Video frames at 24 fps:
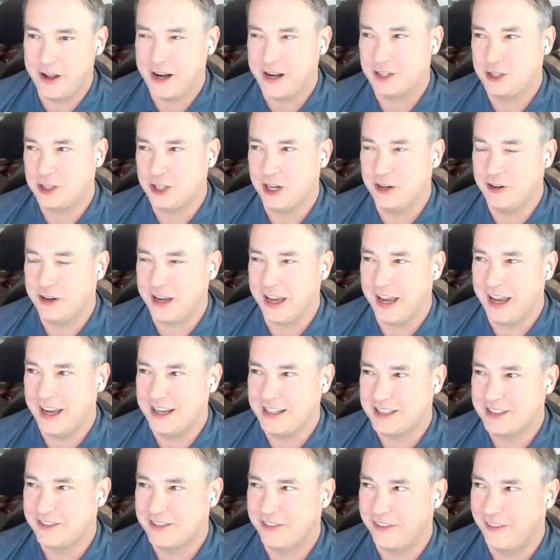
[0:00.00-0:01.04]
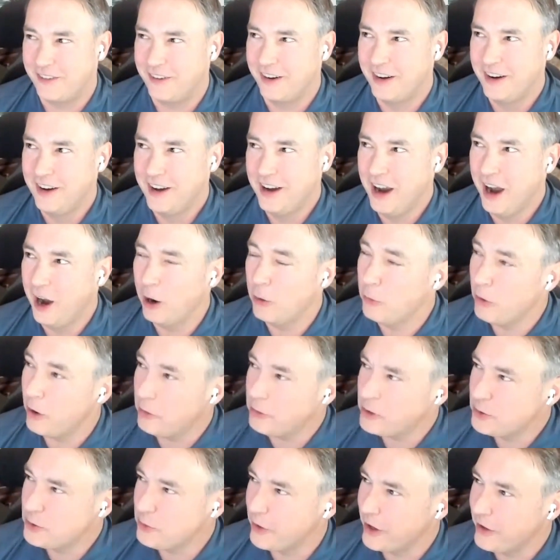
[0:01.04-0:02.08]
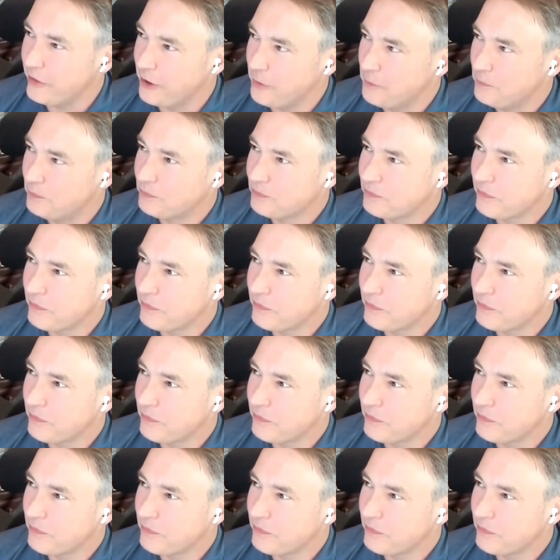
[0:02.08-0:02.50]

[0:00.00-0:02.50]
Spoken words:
a showcase for, or what was one of them?